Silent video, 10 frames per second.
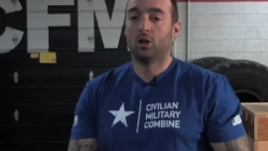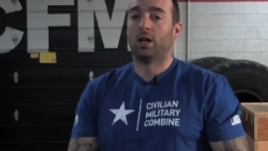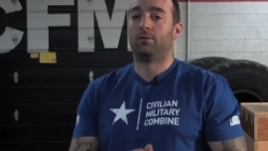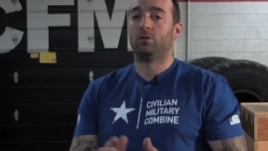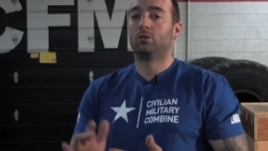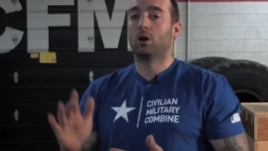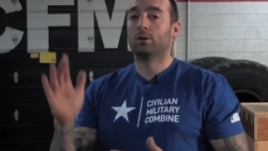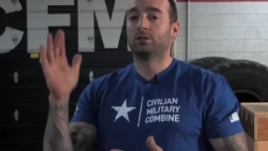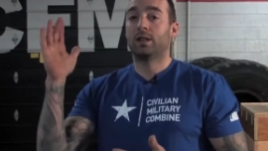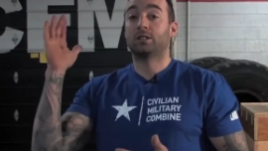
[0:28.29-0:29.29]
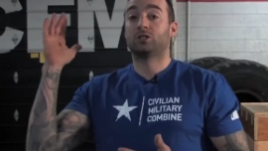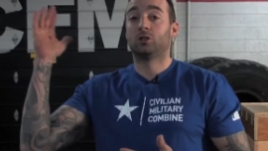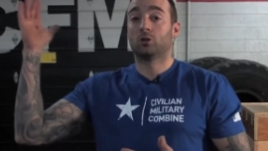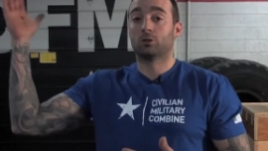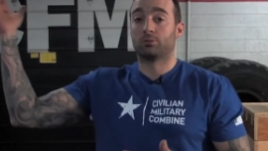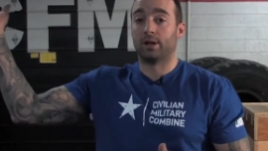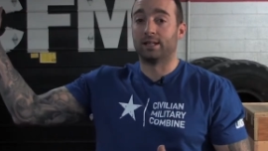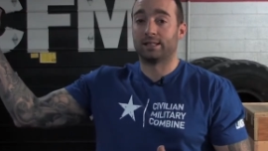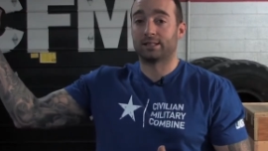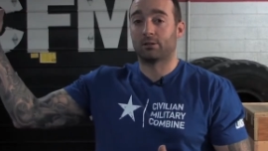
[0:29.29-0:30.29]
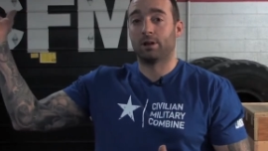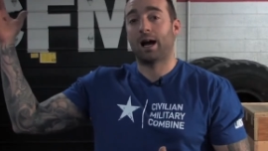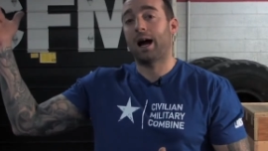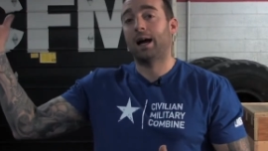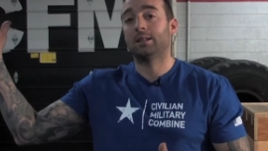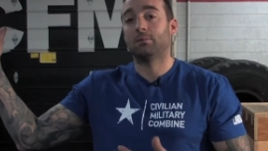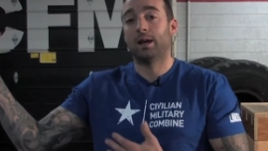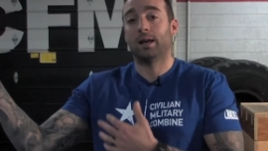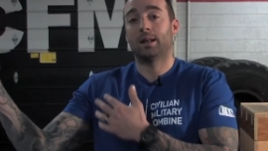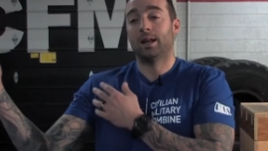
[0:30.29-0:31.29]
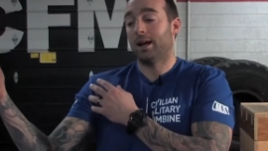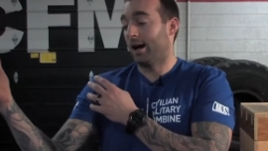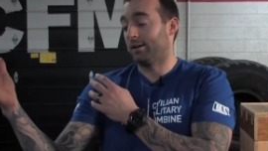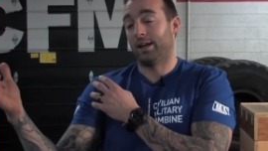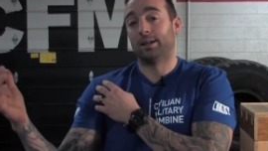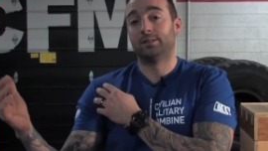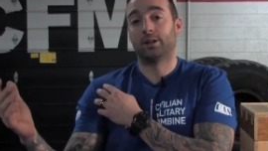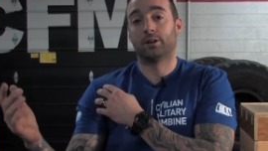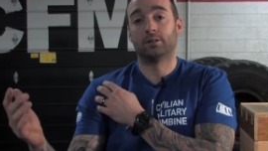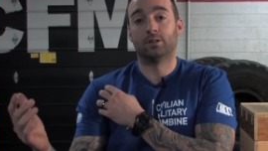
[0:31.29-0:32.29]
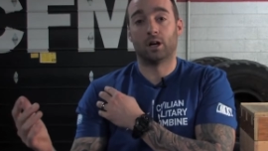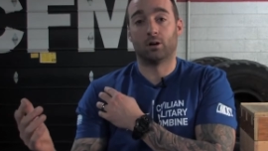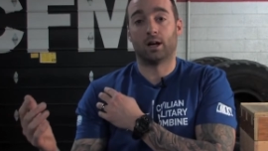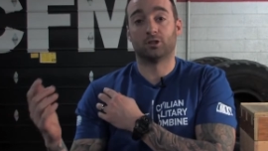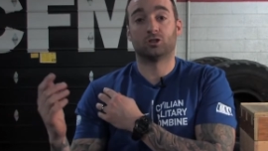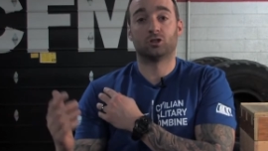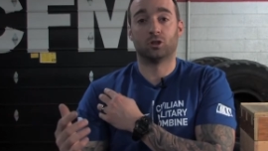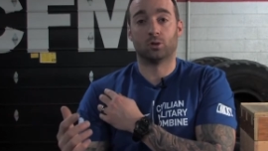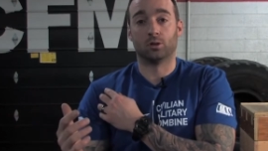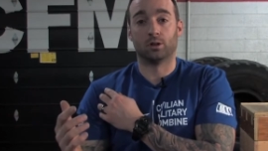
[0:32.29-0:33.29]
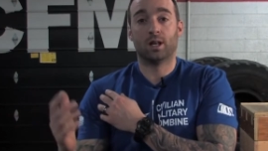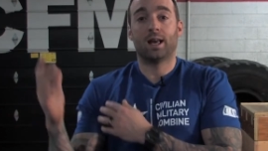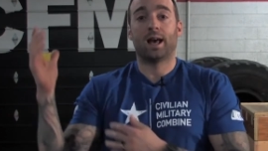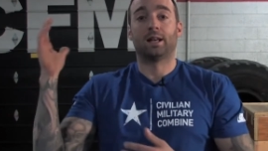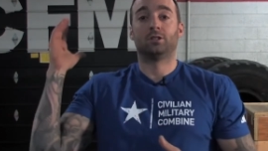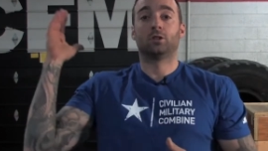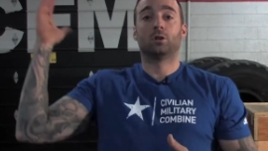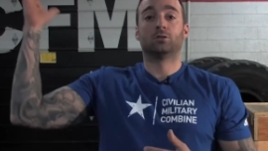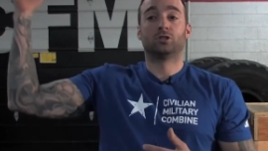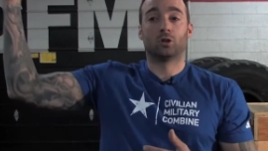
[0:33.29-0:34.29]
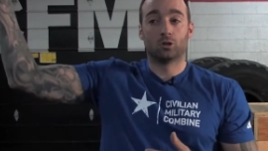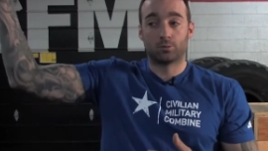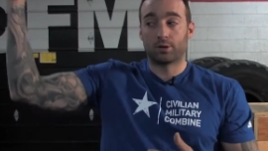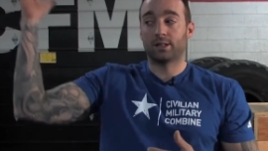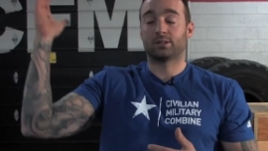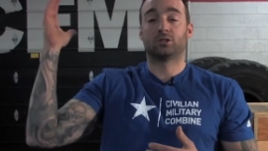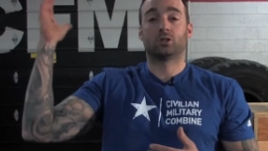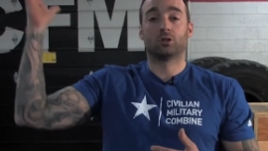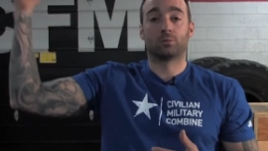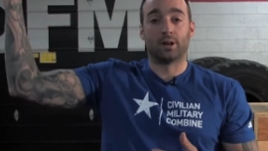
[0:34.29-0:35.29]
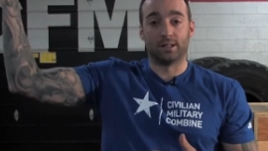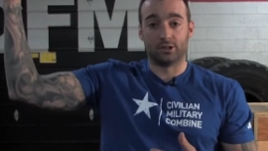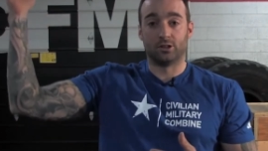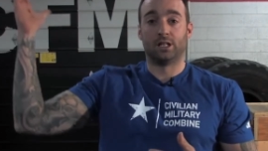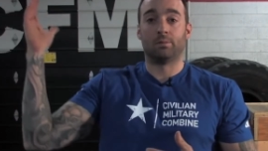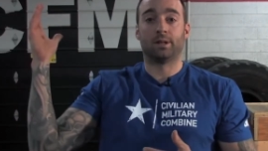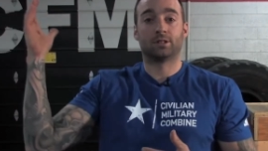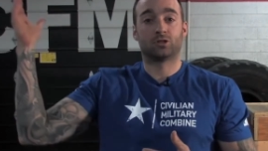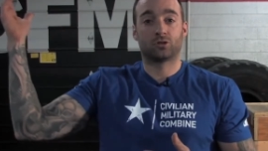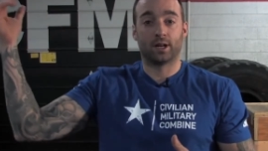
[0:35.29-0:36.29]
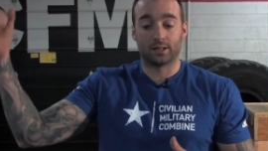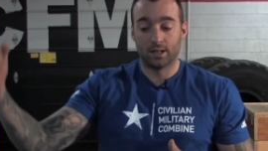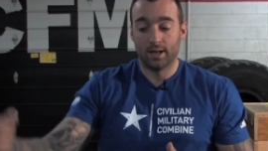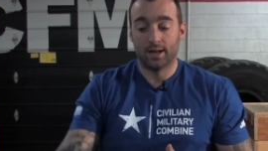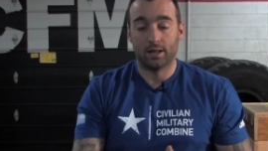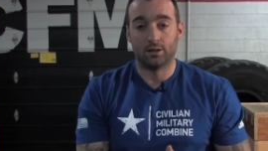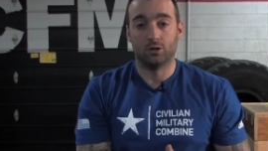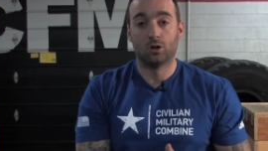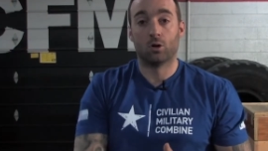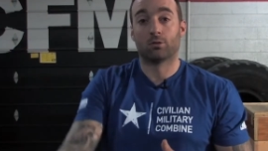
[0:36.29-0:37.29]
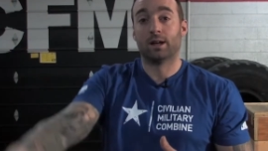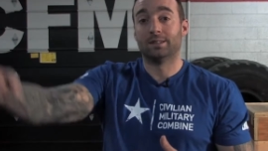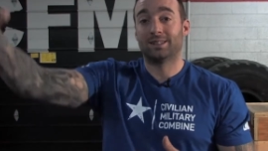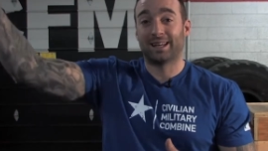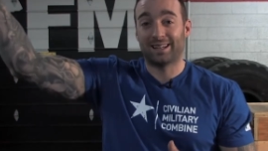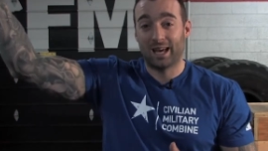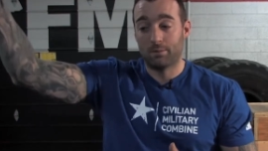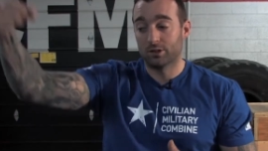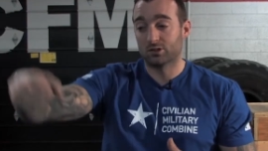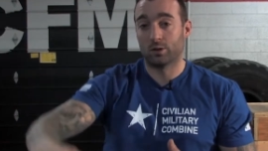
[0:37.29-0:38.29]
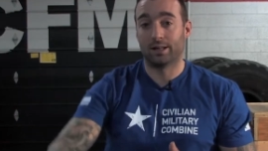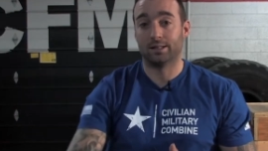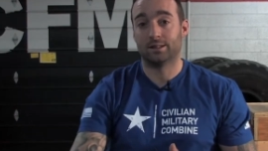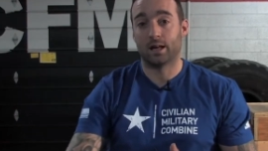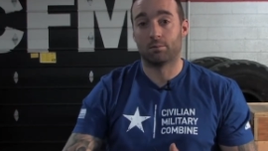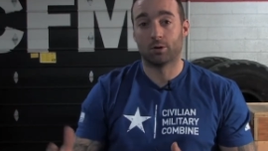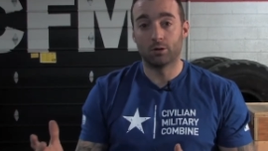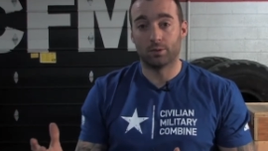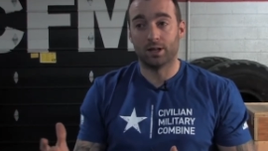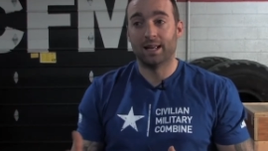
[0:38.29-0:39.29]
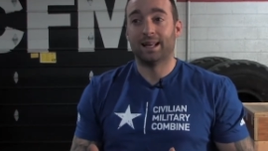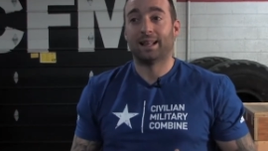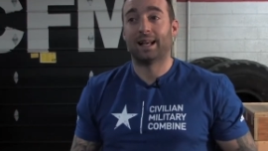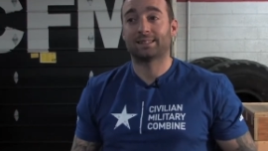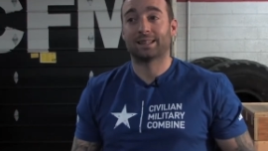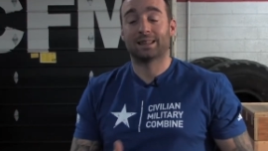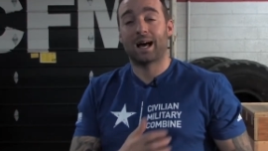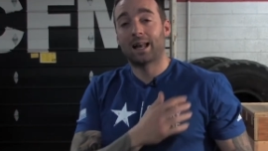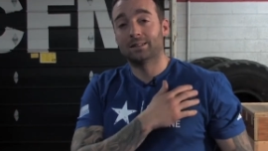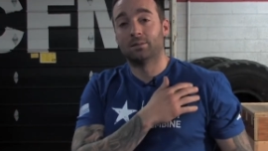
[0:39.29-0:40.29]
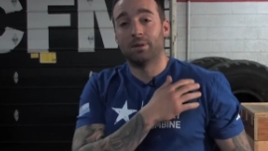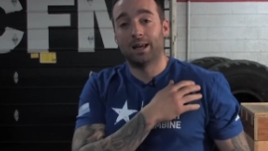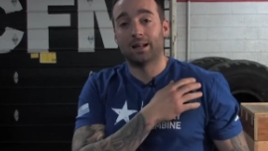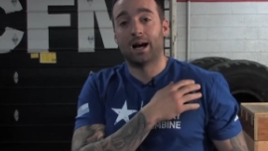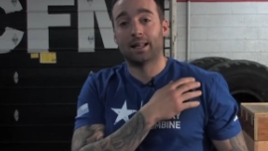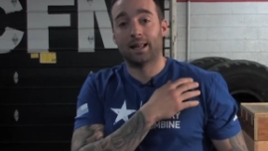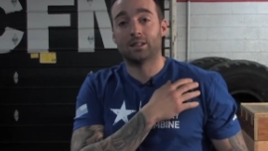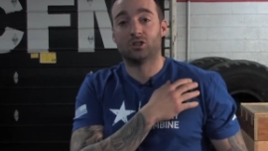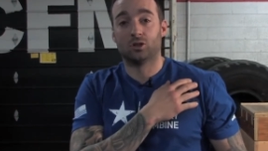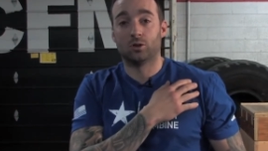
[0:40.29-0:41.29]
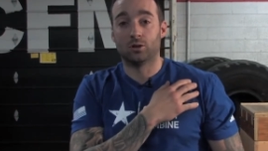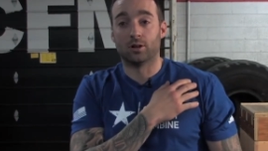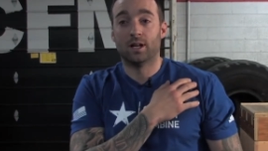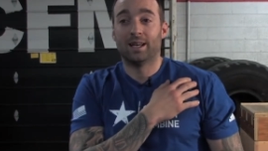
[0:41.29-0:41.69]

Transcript: If you go into that shoulder press, that's gonna be high demand on the anterior delt, on your shoulder. As you go shoulder press to shoulder press, you're keeping it strict. And then you go right into that kettlebell swing and into that burpee, that's a lot of demand on that shoulder,